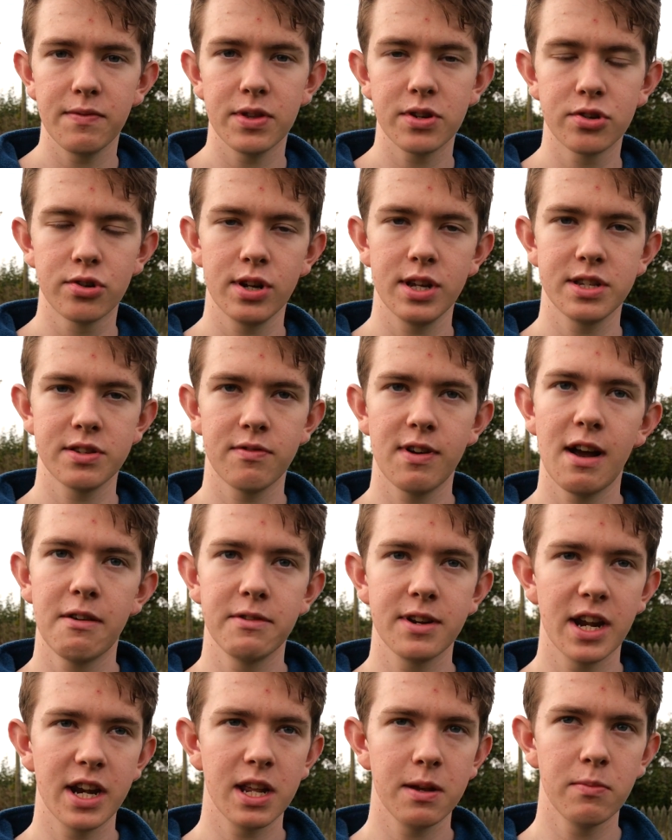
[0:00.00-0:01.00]
of the trees
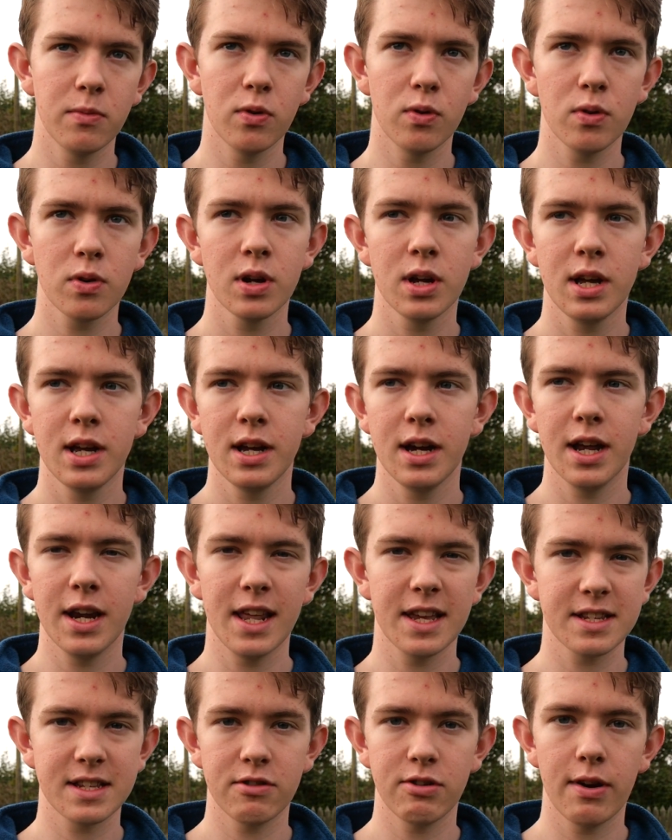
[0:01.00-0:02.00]
around anymore,
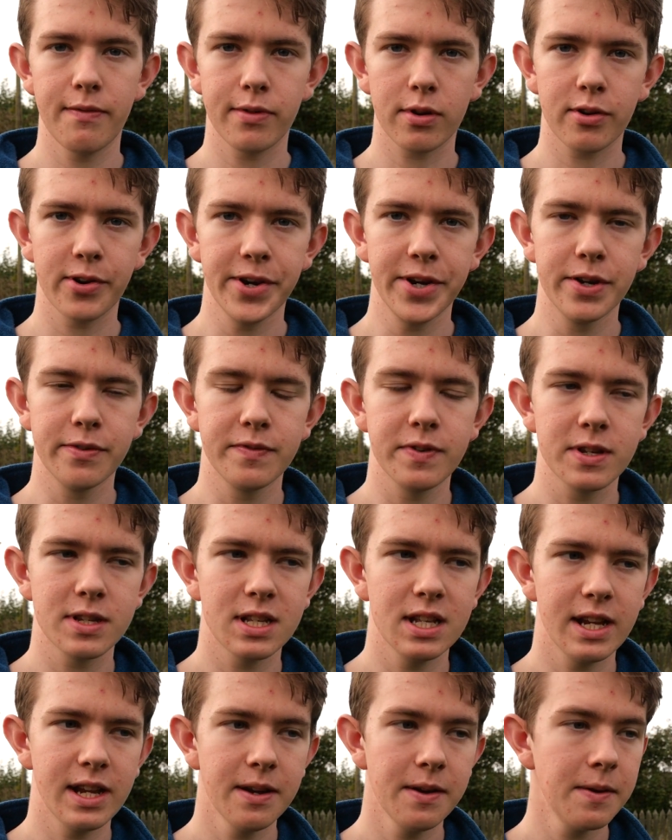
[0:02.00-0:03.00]
unless they're evergreen
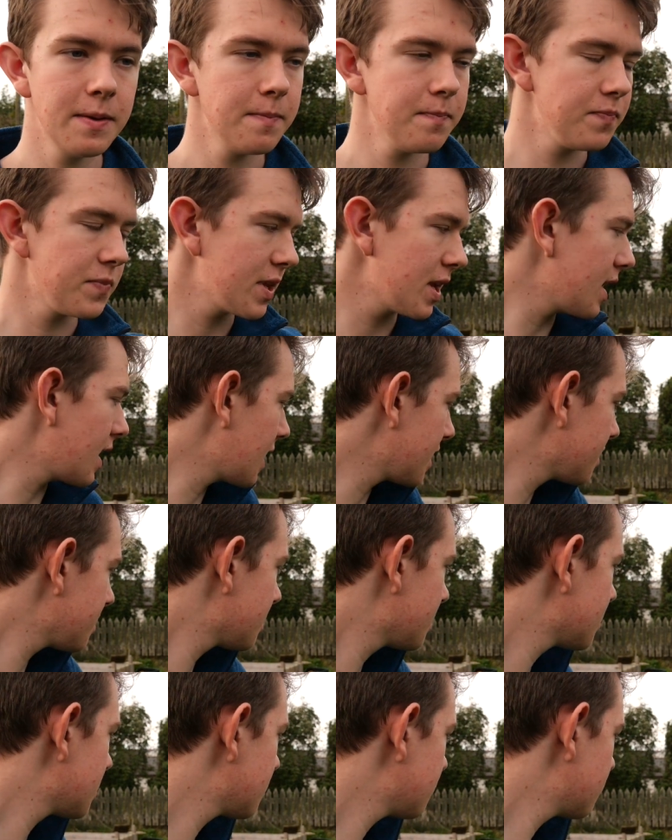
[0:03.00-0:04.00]
obviously.
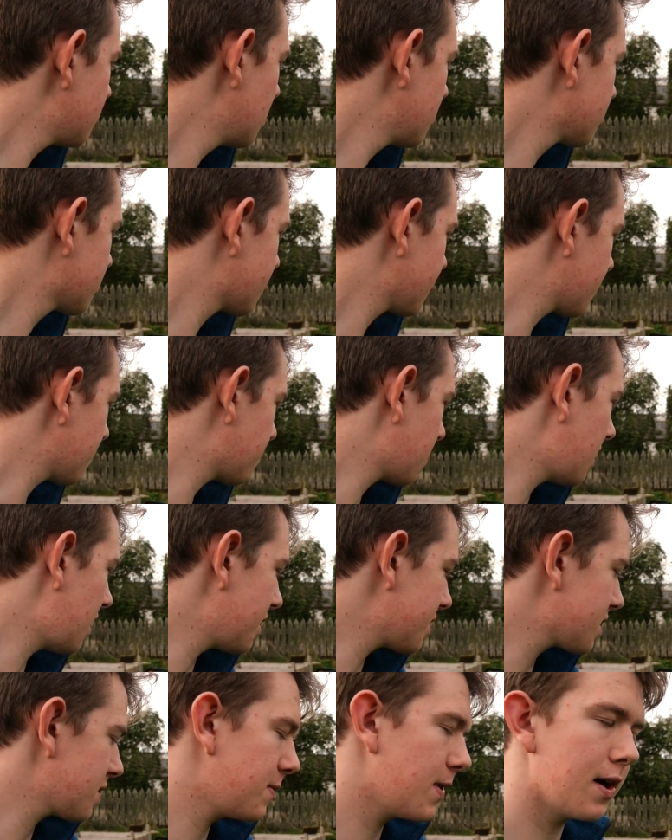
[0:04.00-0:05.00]
And most of the
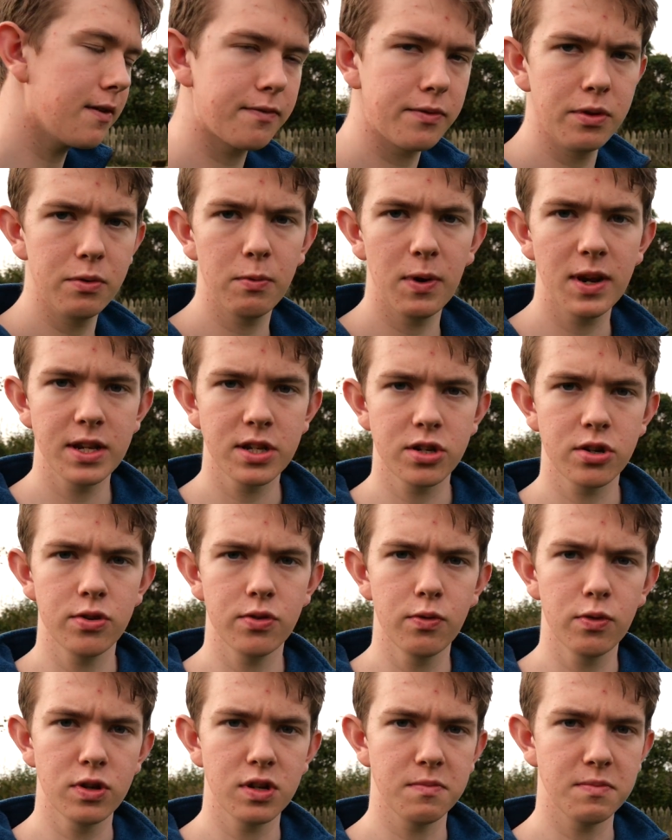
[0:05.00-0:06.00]
plants, apart from the winter
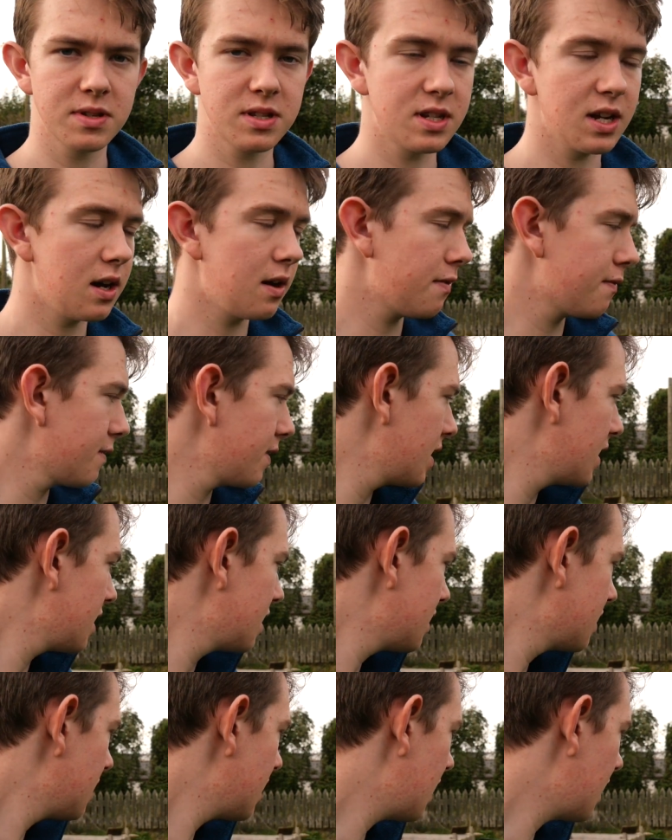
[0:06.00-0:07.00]
and autumn stuff,
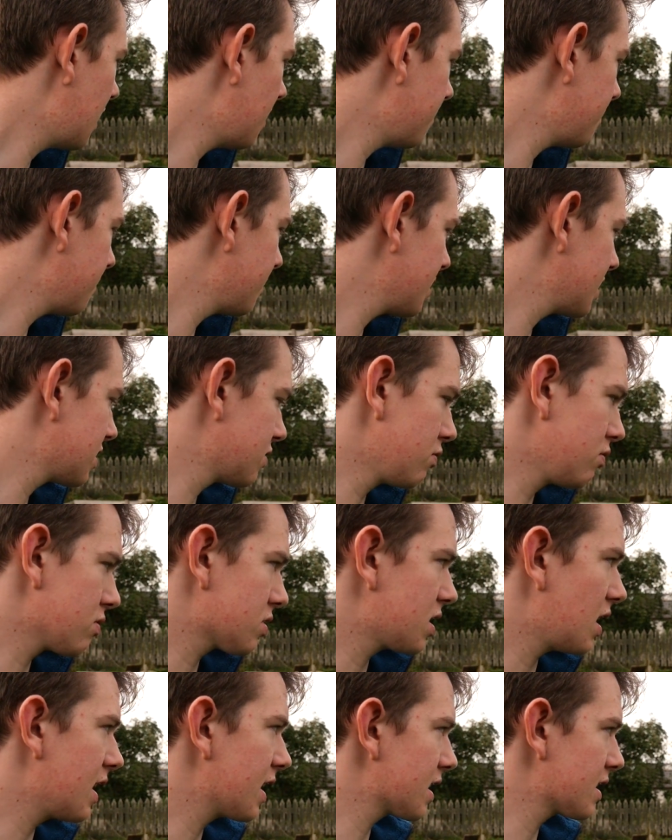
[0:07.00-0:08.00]
is all
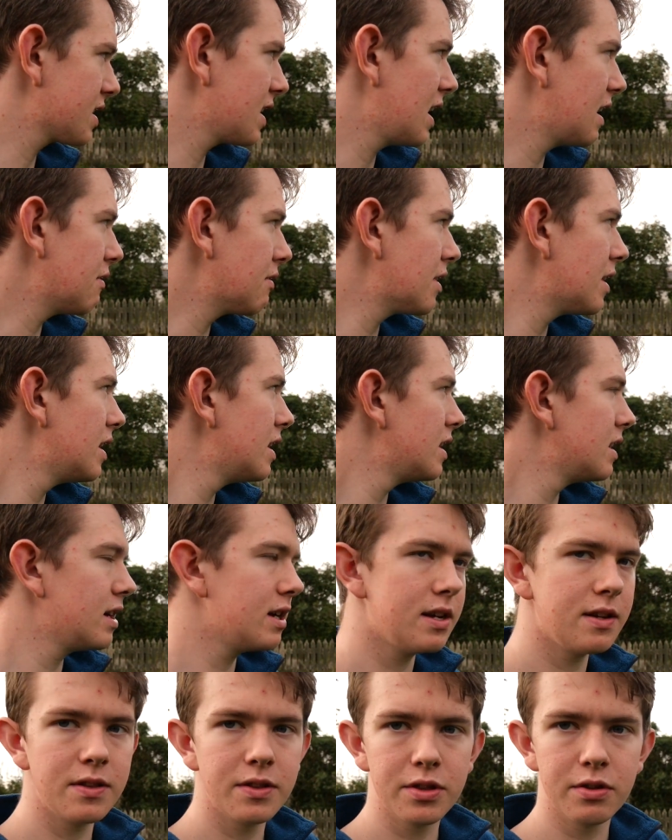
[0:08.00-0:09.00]
dying down.
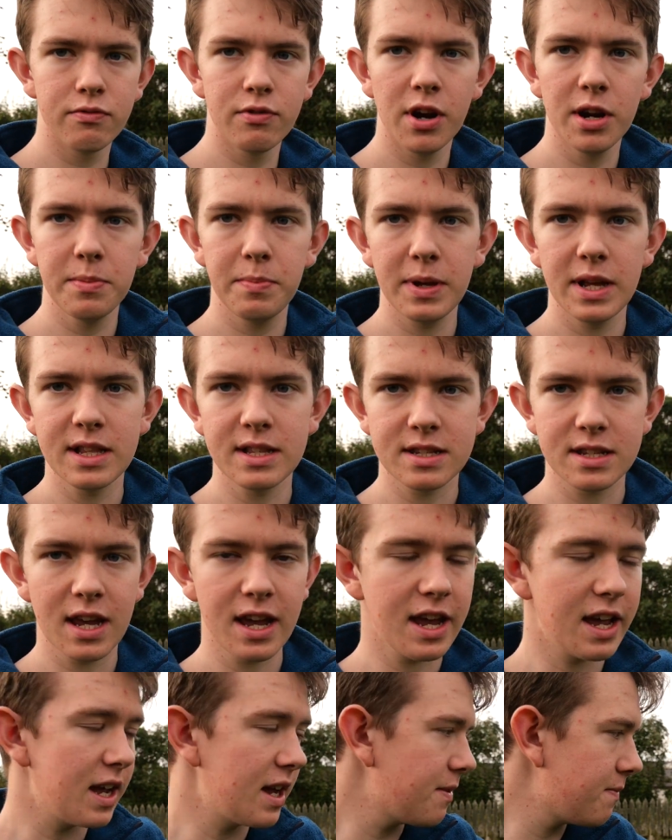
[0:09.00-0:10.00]
The runner beans
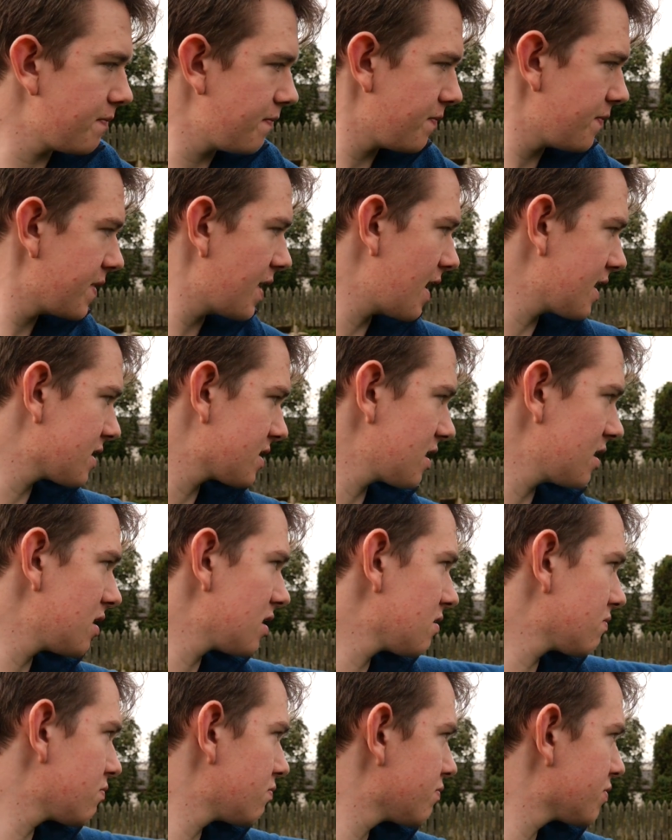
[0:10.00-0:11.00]
here, they're
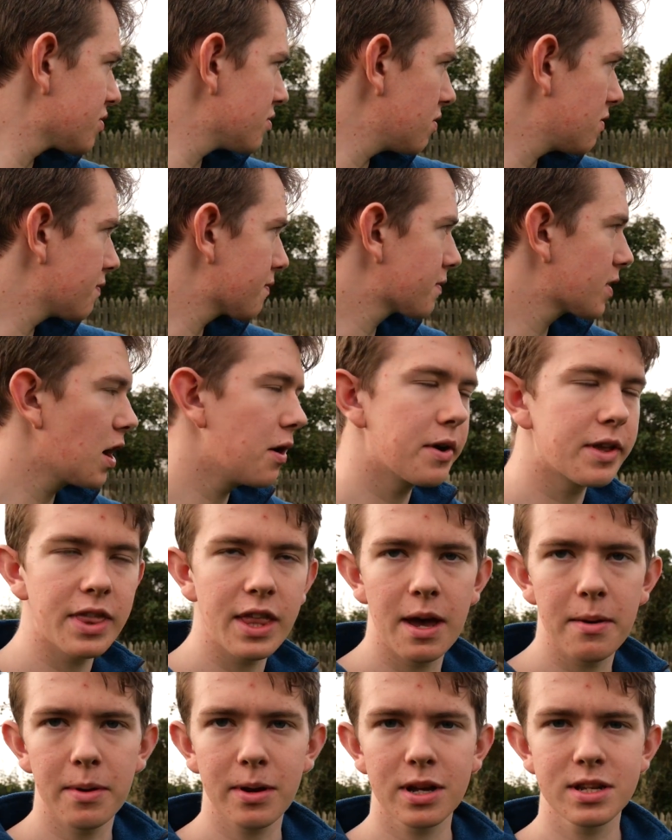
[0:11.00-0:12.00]
still sort of going
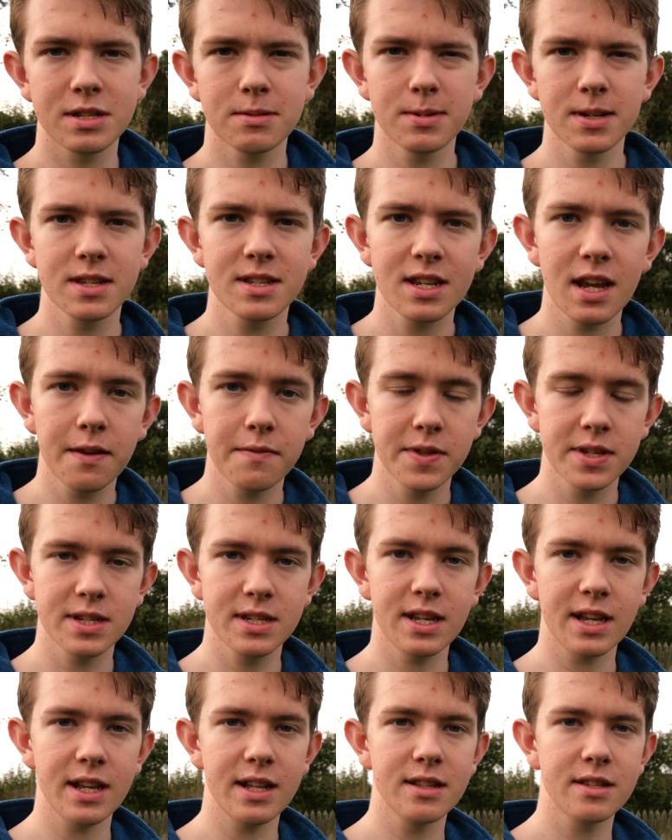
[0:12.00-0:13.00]
there because I'm going to save the
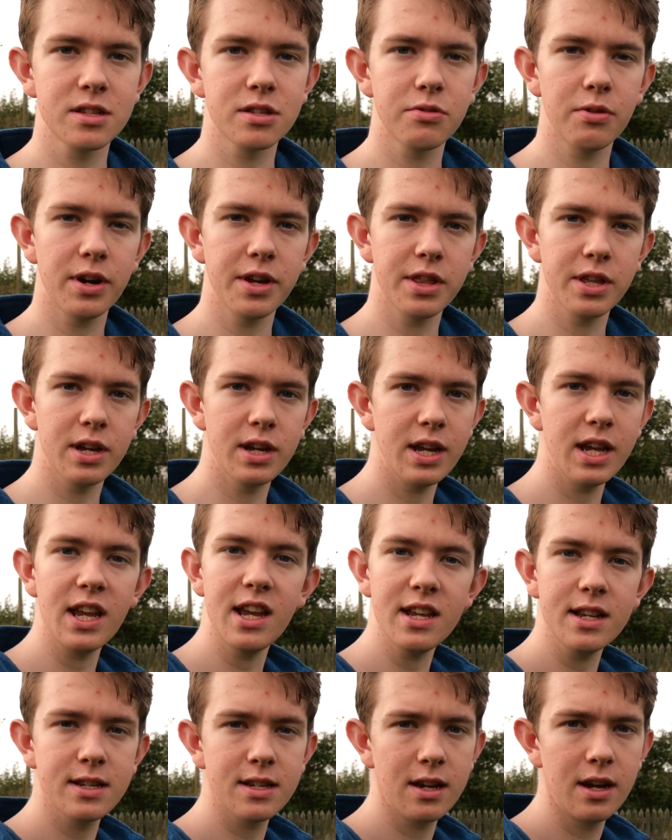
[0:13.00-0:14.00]
seeds to either
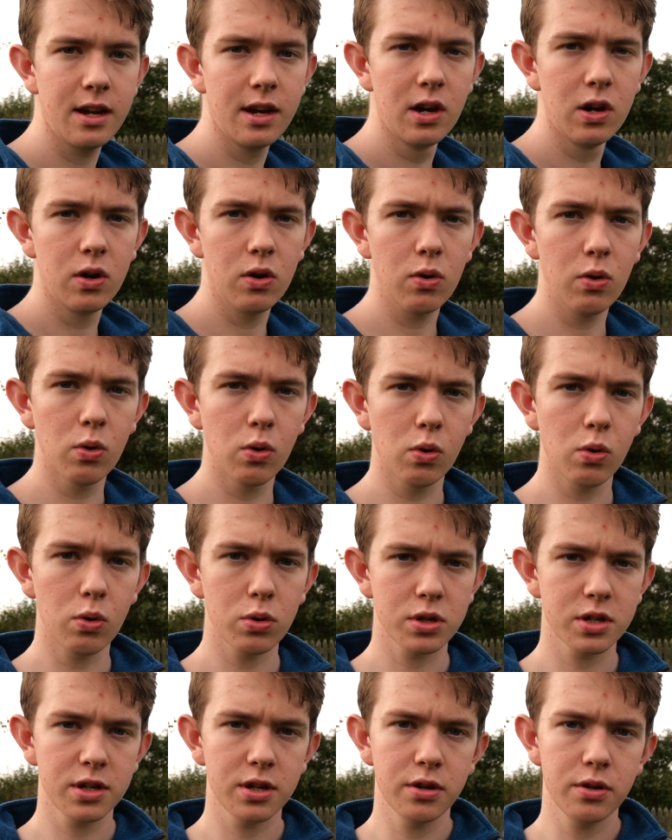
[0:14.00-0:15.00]
eat
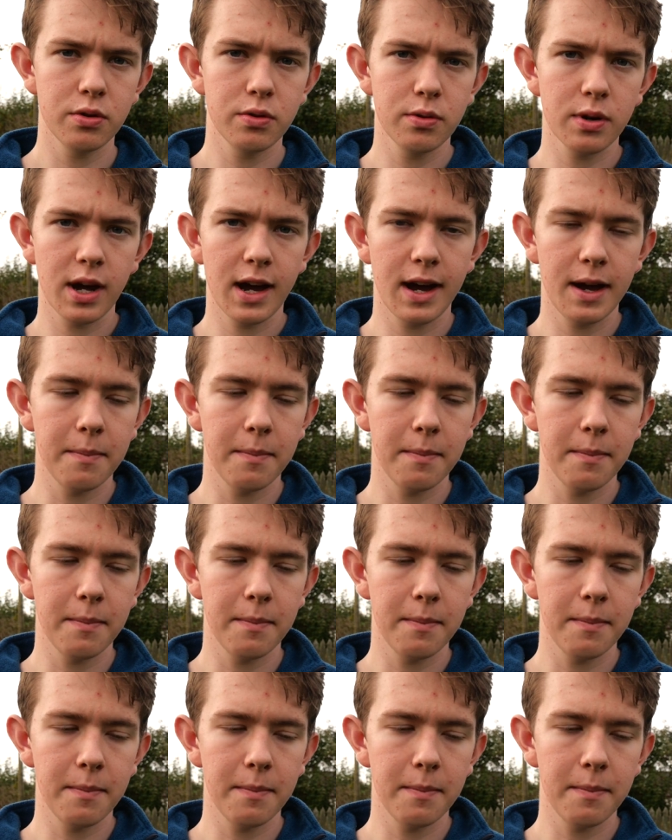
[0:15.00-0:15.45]
or to